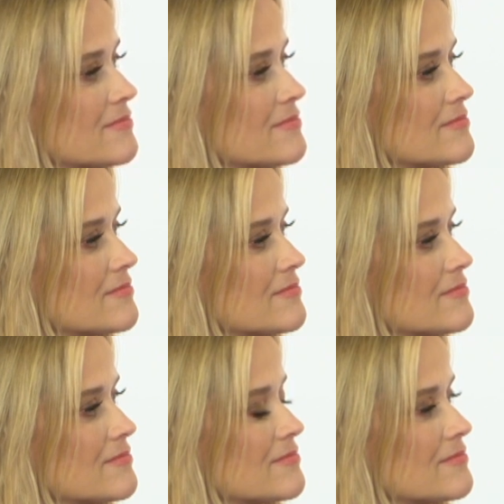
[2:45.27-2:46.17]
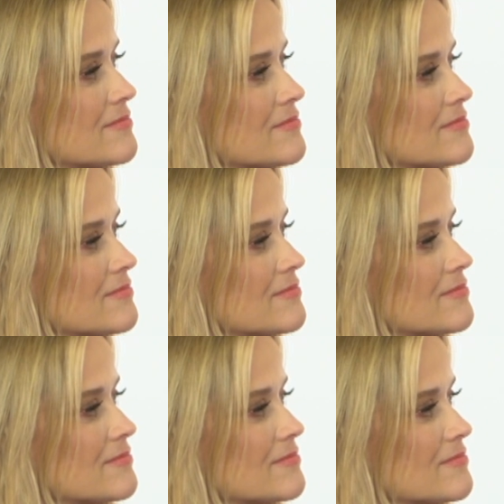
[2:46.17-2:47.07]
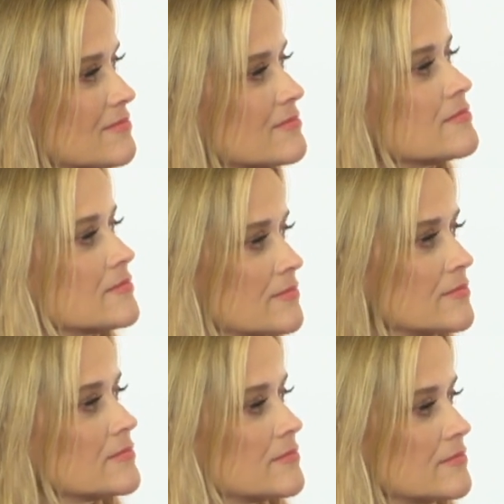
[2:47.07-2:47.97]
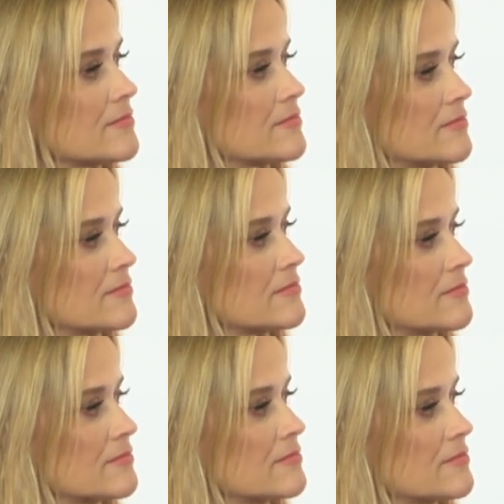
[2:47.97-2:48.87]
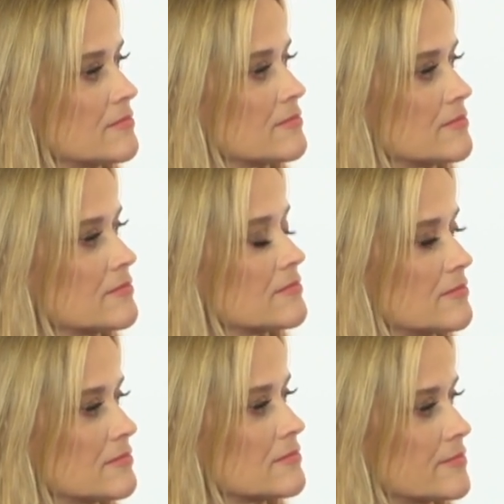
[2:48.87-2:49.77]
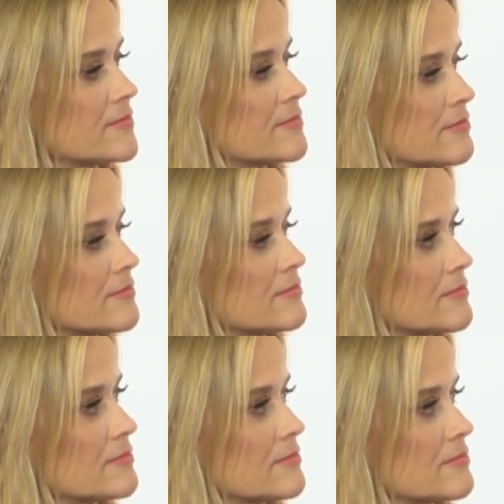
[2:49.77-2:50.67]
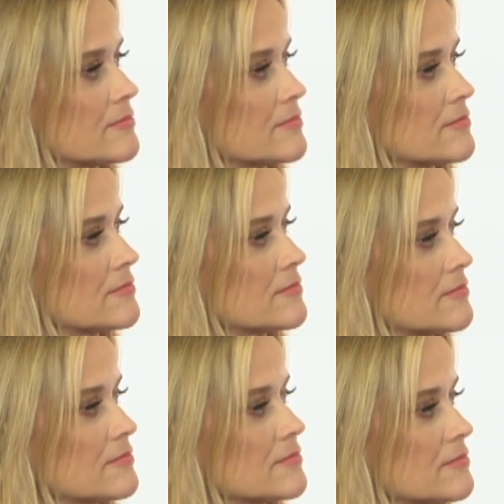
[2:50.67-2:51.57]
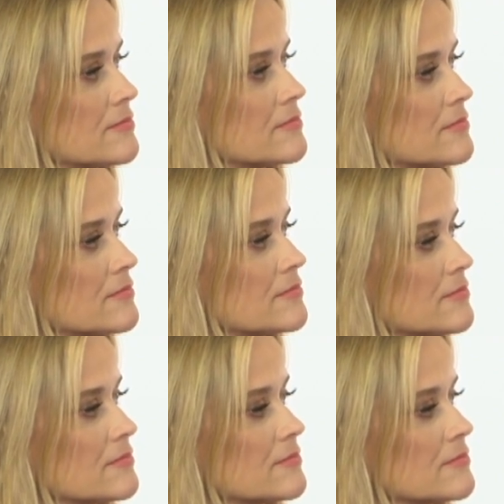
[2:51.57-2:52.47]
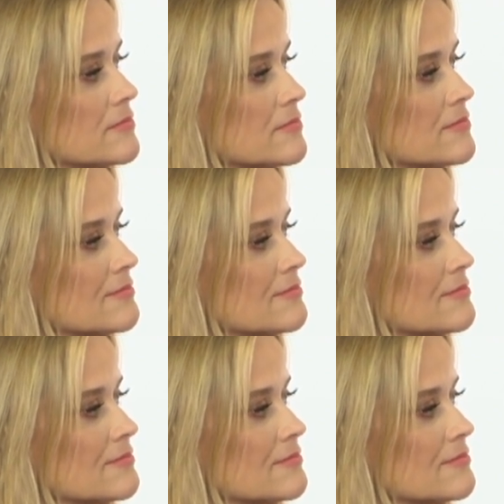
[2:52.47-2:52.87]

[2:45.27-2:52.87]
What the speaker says: [no speech]